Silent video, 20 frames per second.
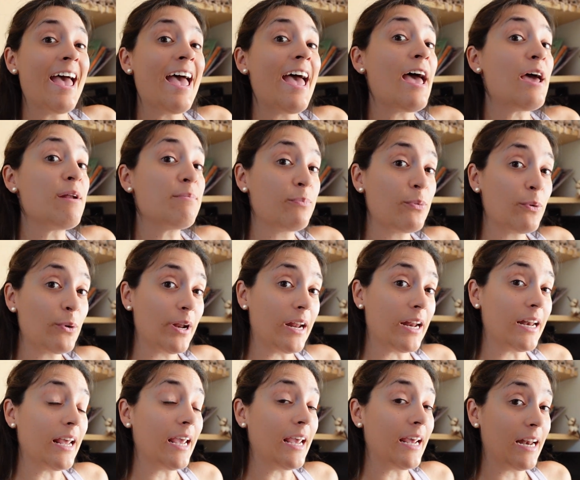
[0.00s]
and put
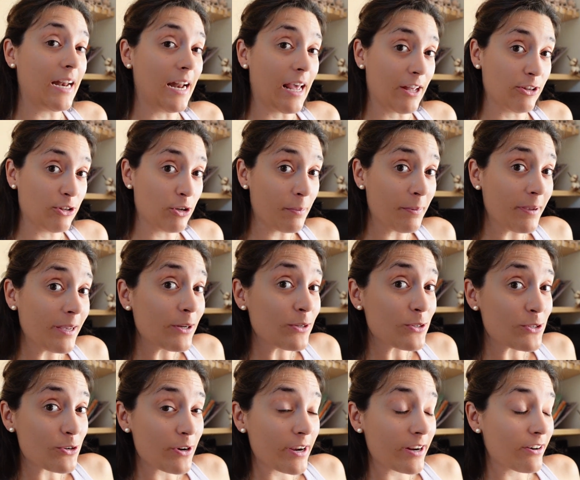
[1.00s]
it in Adobe
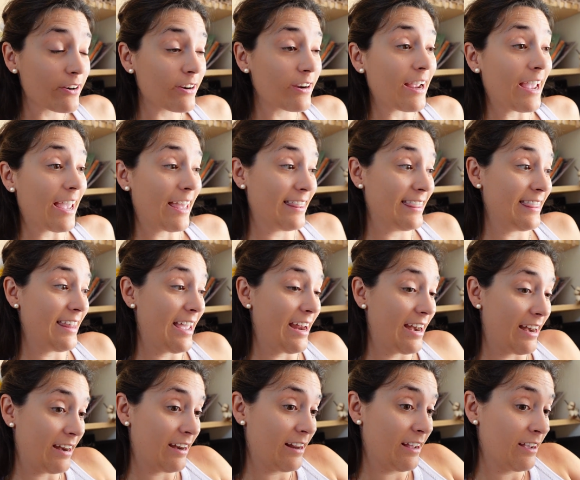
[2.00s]
Illustrator and
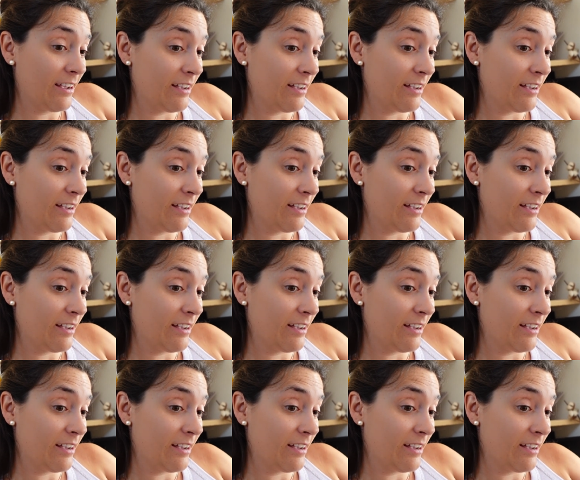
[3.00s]
then